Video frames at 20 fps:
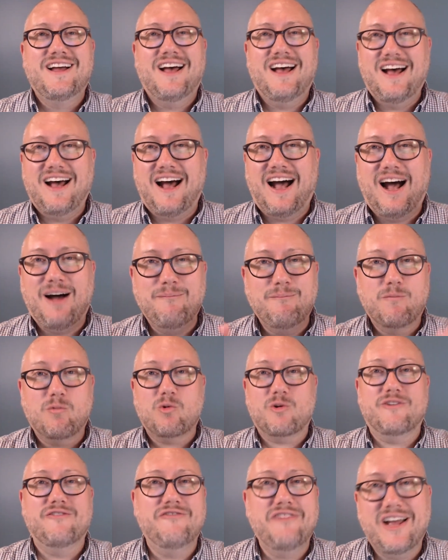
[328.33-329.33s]
I'm
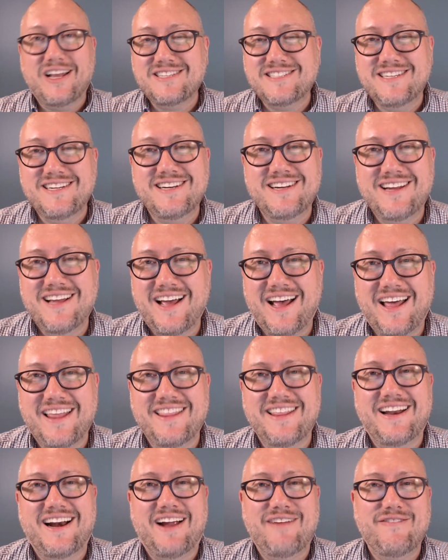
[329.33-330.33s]
more invested
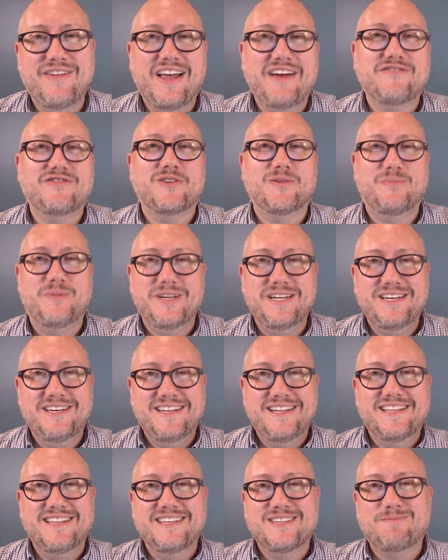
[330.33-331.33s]
than I've ever been
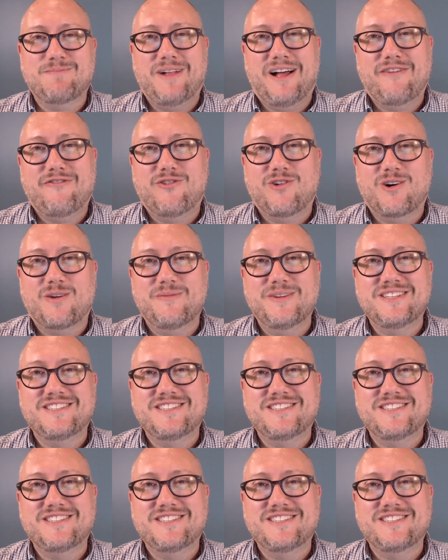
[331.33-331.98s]
in this platform.